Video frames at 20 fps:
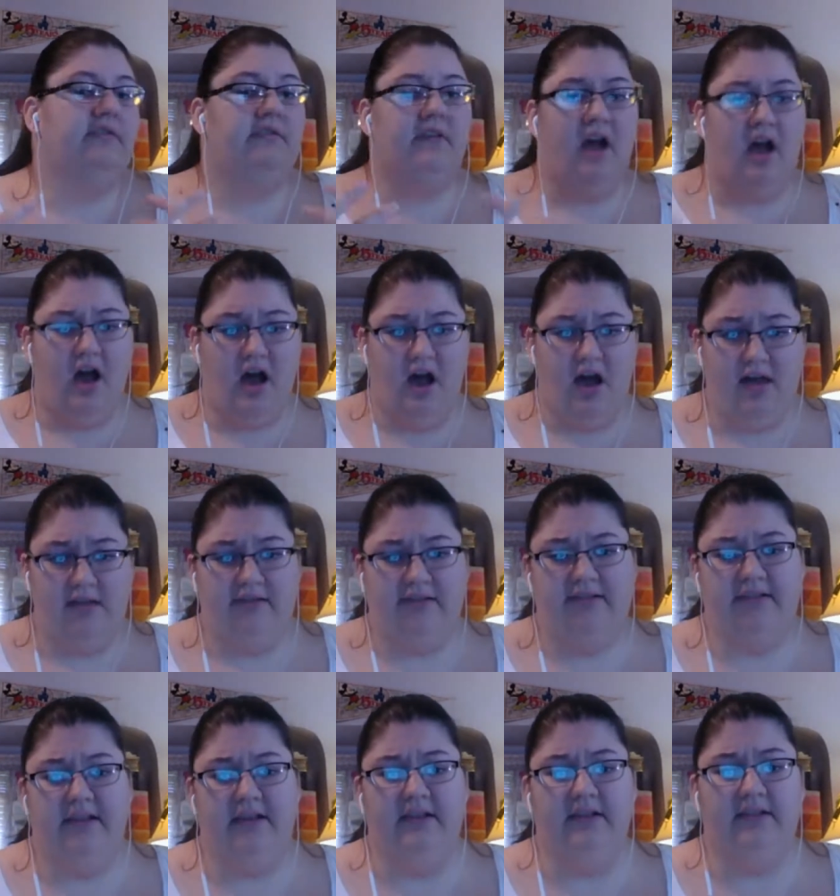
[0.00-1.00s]

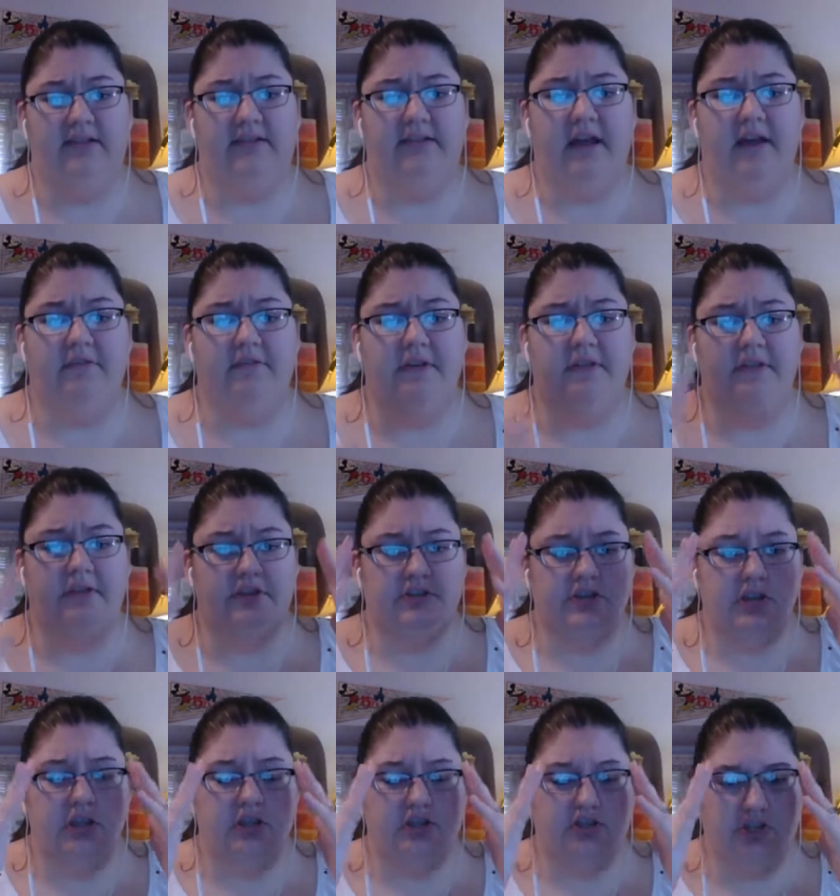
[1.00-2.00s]
sauce and stuff in
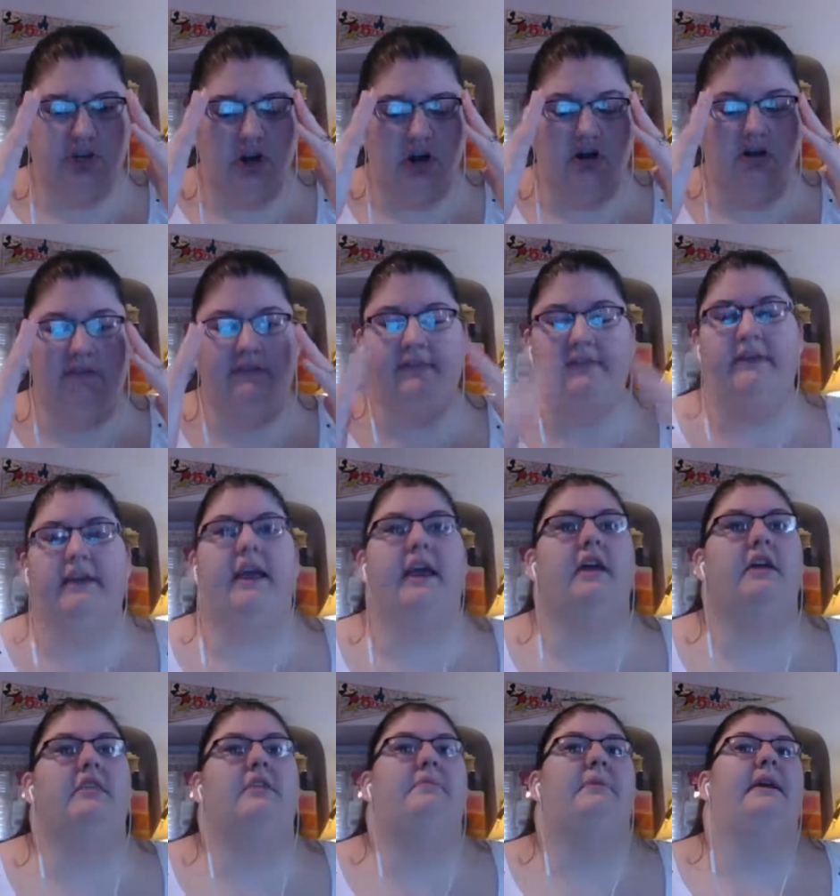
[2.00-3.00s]
the jars in
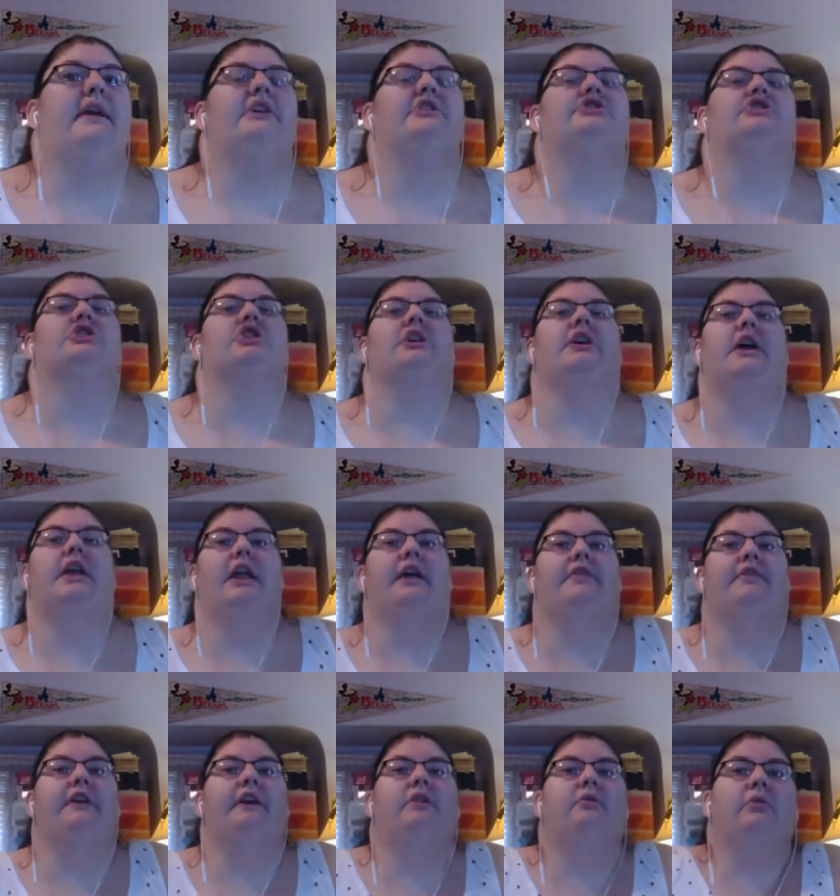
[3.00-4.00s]
the pantry. And I
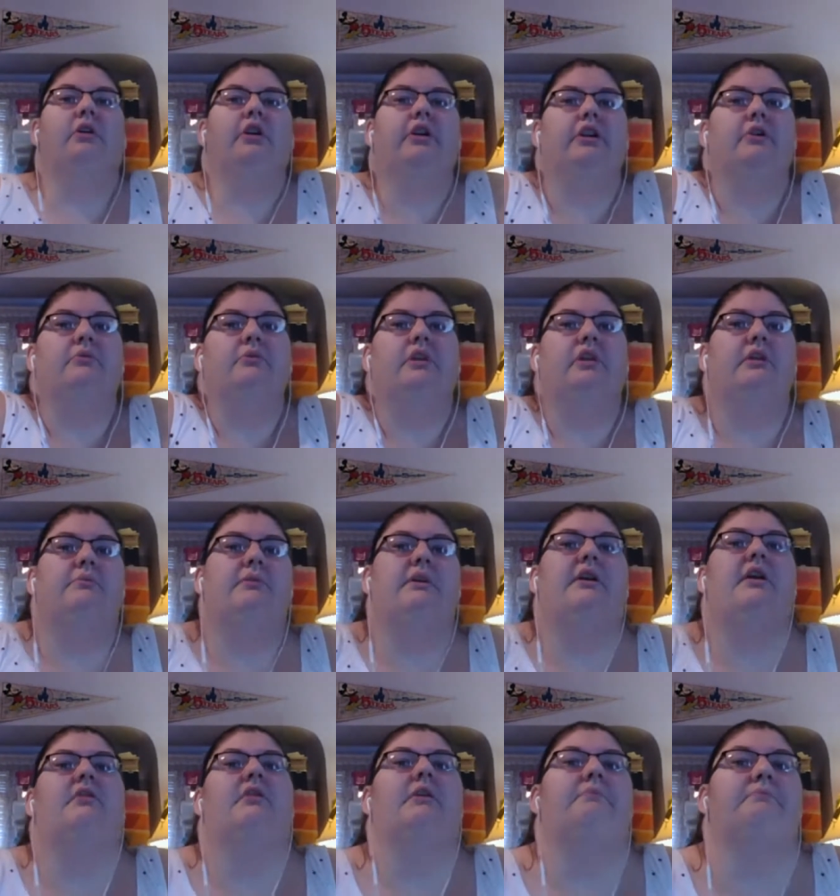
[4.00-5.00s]
think we're going to really be
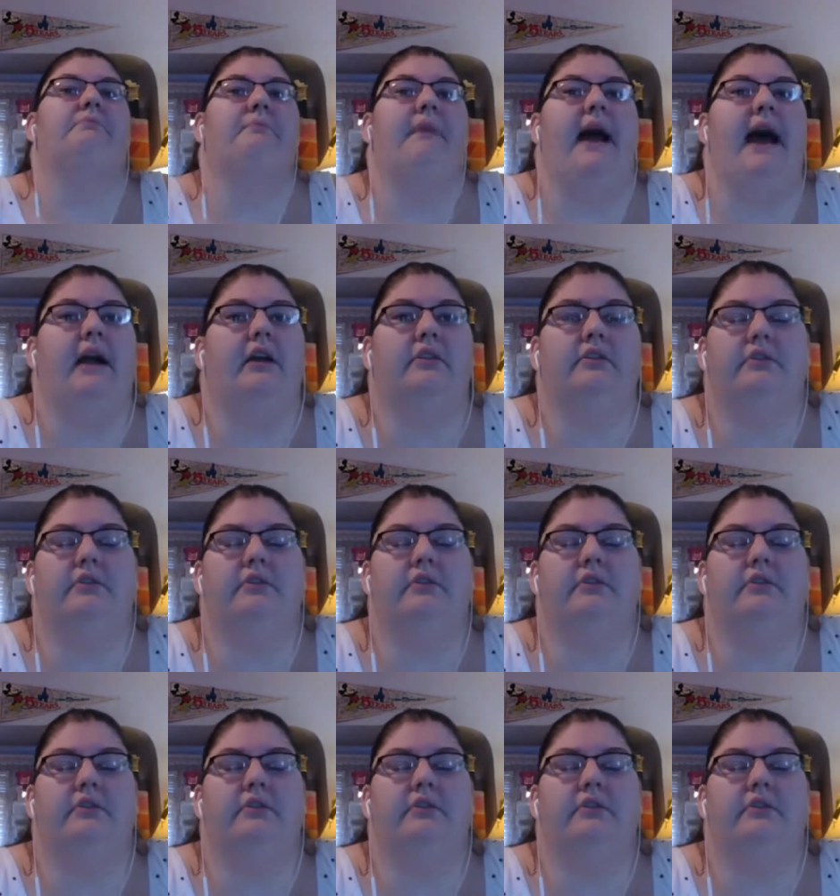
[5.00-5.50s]
going back